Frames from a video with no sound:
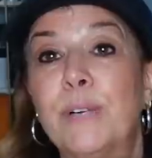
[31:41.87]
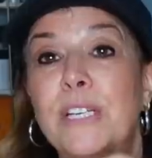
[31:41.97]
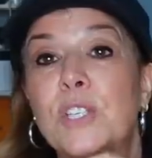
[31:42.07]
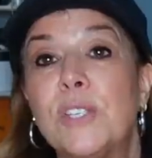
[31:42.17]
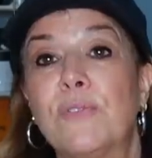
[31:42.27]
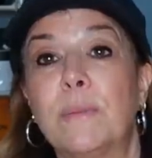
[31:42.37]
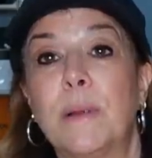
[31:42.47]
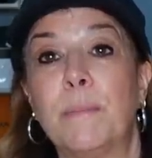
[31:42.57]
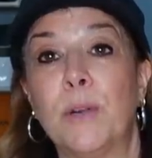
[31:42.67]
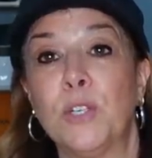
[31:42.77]
branches from
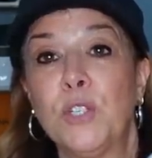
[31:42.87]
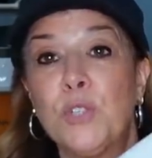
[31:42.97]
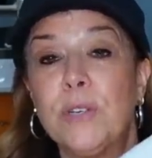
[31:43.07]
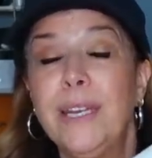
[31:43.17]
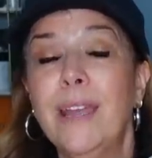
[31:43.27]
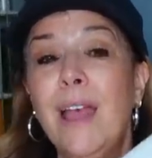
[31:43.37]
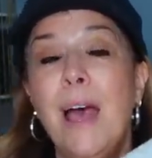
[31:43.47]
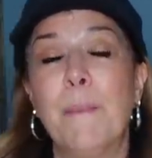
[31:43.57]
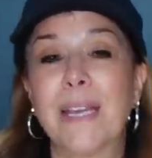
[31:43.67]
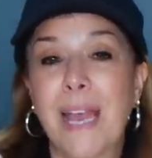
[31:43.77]
a birch tree,
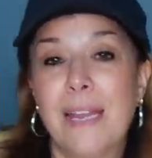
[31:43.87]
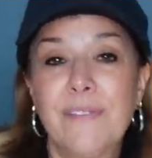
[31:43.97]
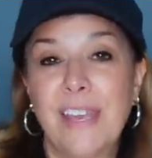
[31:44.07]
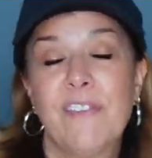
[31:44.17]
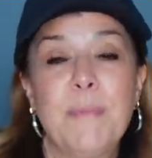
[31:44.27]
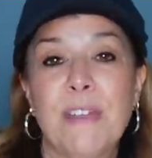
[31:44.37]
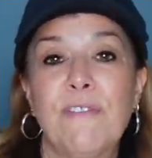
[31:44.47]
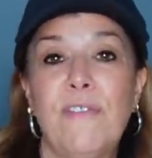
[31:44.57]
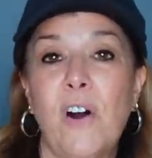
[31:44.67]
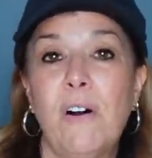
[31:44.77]
but it kind of gave me
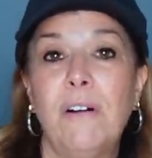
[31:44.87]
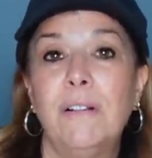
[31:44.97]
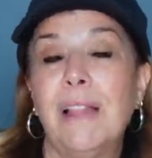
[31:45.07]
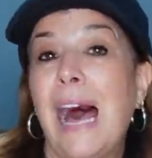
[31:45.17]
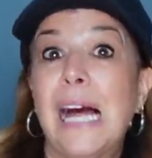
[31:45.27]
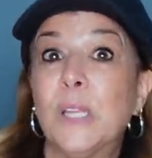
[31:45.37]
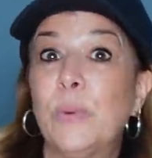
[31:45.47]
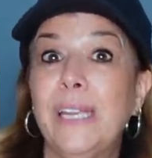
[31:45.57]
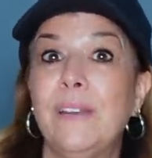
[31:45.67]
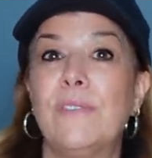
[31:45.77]
fall
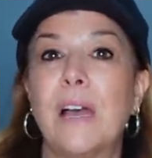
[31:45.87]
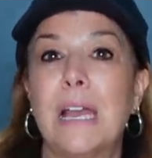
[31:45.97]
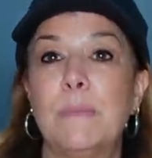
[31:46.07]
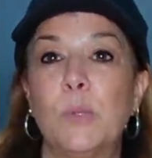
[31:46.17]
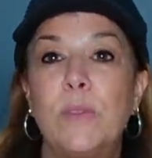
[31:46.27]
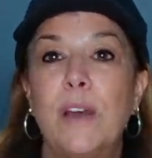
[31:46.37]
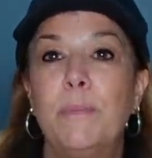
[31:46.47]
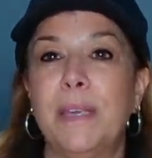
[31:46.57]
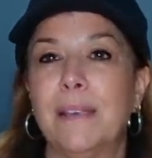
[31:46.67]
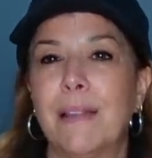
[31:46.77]
Halloween vibes
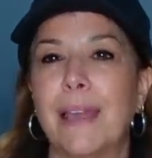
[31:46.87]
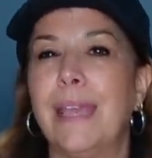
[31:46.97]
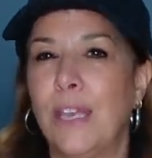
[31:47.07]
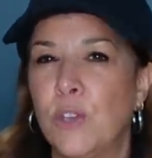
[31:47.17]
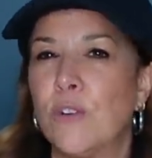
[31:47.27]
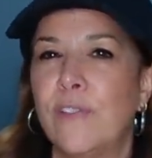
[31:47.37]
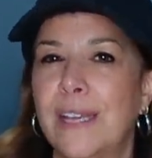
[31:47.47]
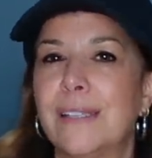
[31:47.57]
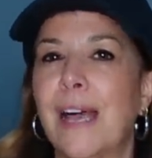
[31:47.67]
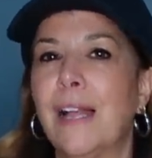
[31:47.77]
without being like in your face